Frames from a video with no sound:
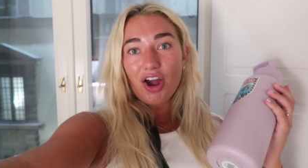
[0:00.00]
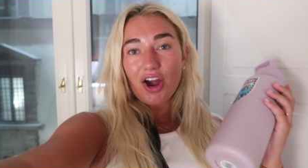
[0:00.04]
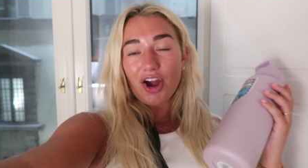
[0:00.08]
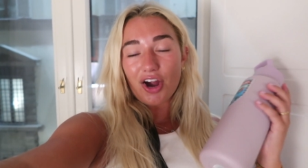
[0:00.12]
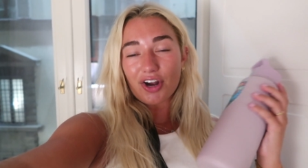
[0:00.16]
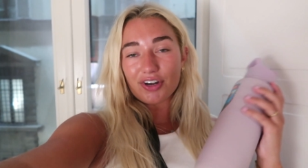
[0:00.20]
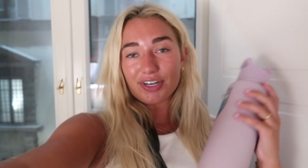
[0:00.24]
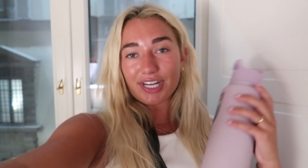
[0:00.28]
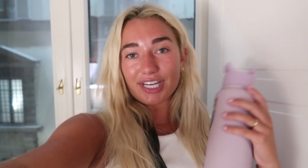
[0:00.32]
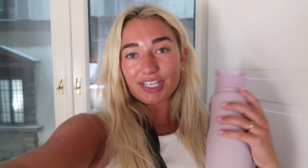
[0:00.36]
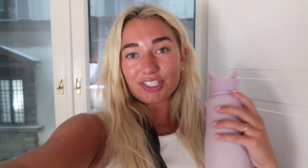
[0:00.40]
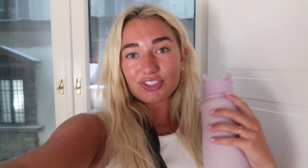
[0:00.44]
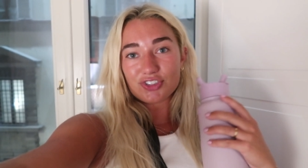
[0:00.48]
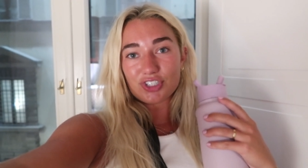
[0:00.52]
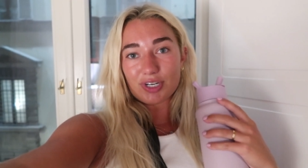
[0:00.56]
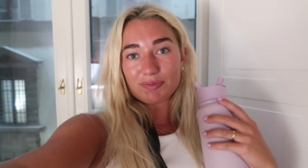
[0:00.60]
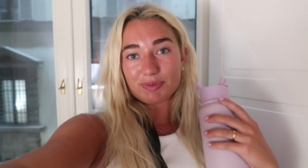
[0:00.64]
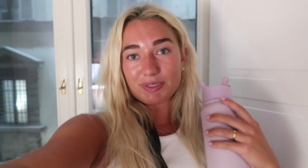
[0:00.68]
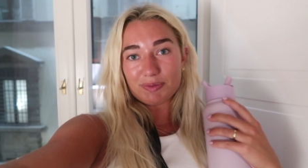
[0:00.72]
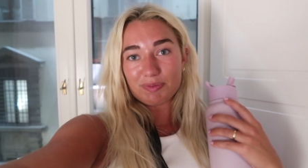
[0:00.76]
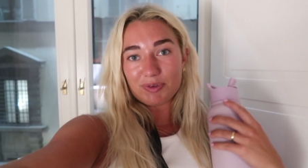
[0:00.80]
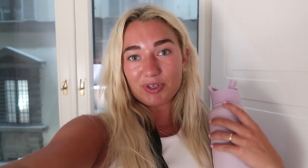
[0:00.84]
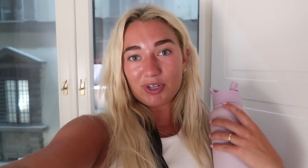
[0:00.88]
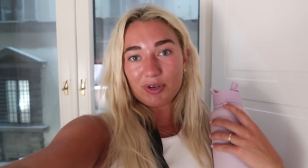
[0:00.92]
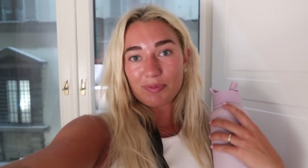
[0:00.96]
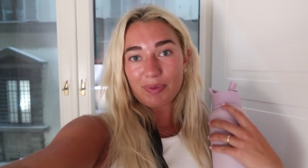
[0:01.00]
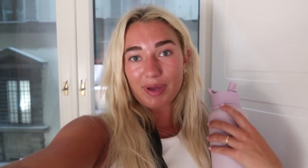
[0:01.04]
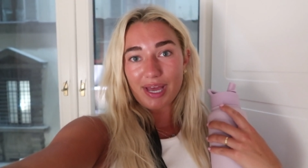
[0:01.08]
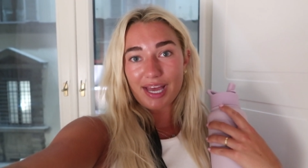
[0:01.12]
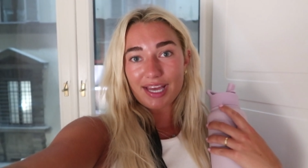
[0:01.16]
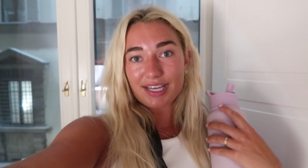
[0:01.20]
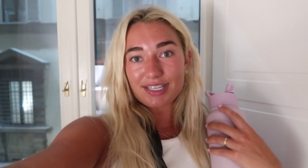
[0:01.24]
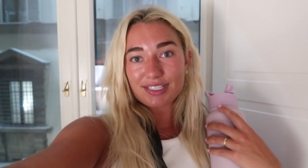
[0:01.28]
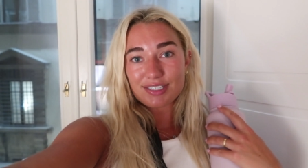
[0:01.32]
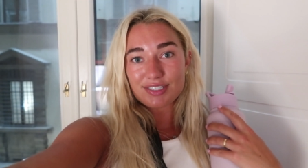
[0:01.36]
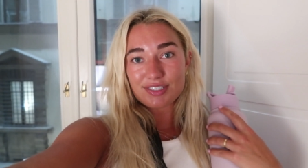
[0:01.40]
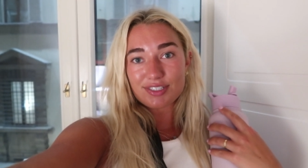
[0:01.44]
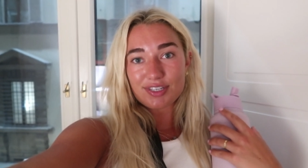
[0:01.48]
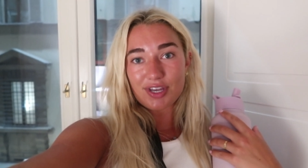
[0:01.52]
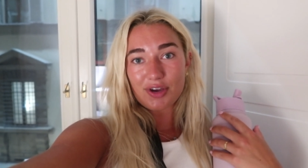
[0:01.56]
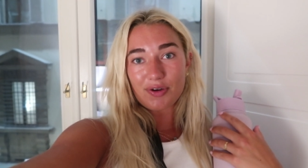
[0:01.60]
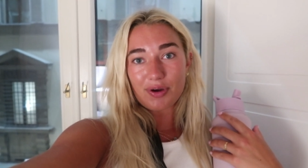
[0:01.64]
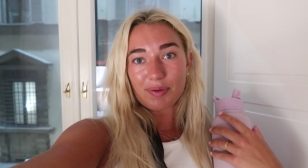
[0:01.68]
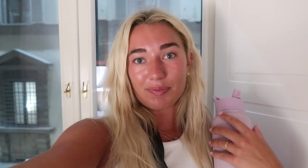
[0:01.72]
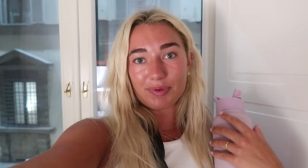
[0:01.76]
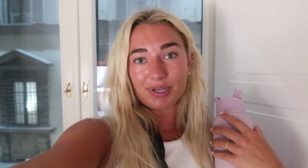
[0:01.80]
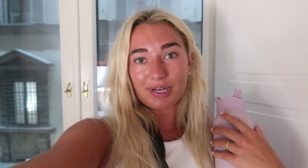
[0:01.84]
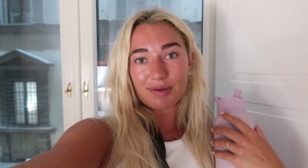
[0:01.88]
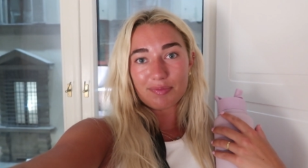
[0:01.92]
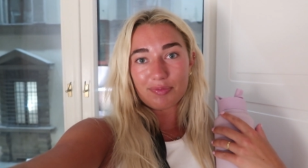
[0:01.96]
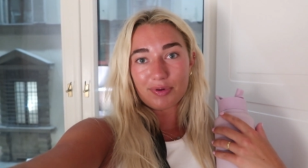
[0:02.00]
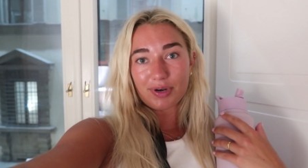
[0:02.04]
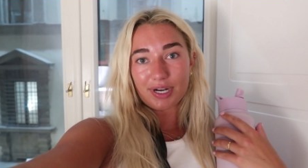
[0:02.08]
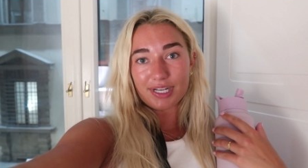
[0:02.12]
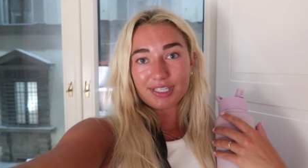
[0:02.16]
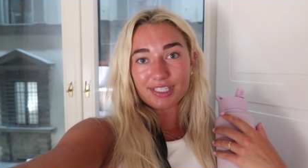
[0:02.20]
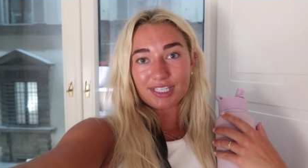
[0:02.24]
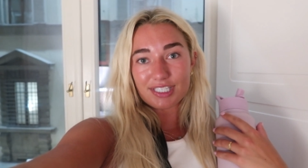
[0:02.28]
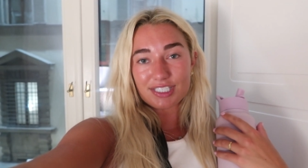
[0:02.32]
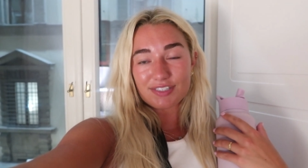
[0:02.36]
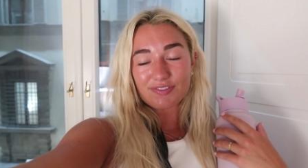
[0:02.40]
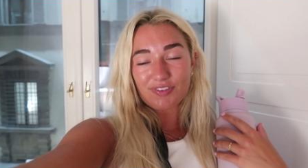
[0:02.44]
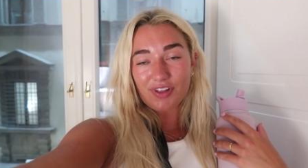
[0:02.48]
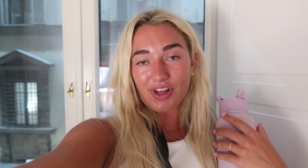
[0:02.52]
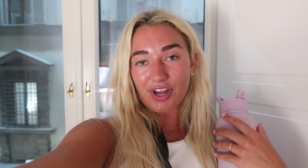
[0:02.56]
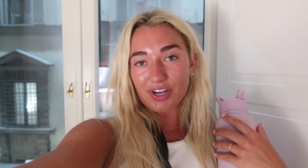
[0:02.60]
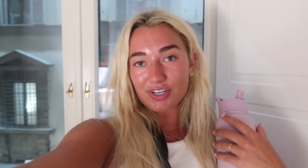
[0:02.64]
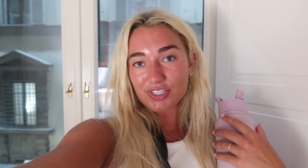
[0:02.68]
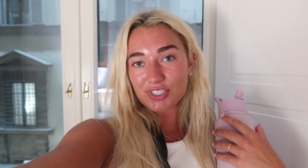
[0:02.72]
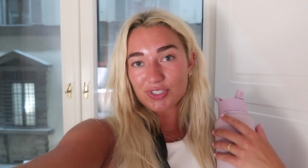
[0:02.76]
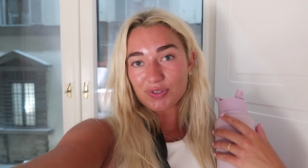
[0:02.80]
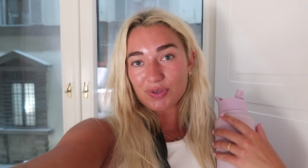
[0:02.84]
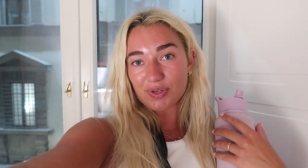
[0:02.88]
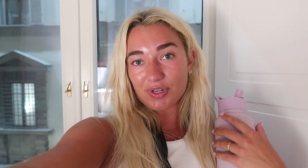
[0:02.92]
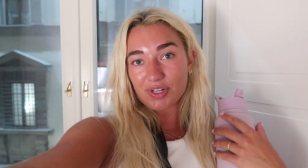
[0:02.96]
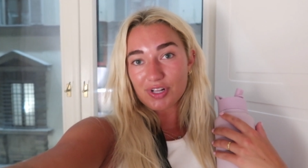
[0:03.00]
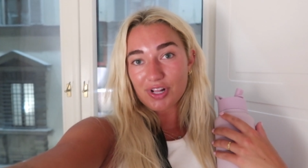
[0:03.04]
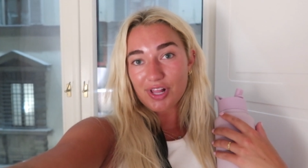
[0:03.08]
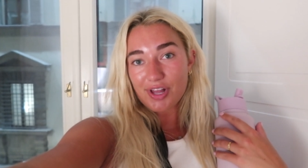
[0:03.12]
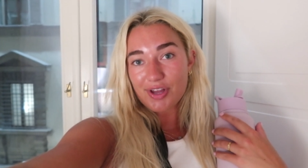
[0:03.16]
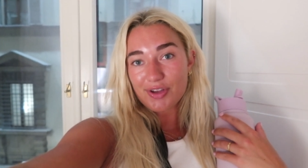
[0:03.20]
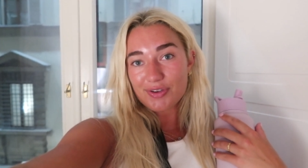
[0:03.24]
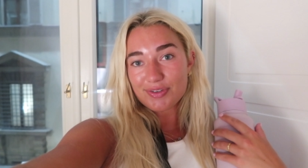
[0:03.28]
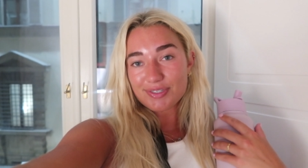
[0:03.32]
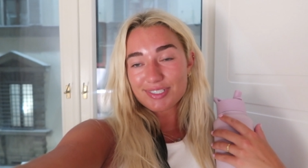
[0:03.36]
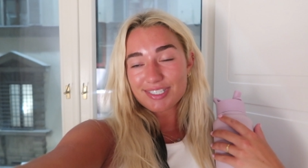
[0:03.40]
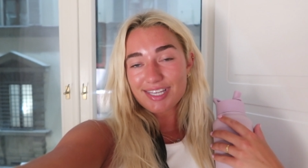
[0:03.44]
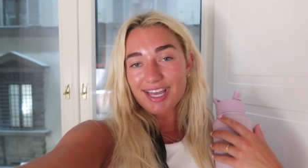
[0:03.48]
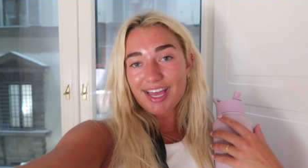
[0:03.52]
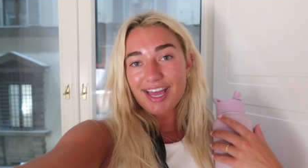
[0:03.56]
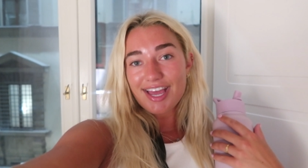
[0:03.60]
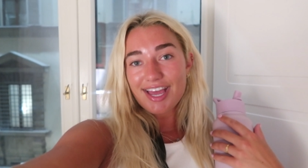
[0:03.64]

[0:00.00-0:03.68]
our next trip to Budapest so I'm gonna bring this vlog to a close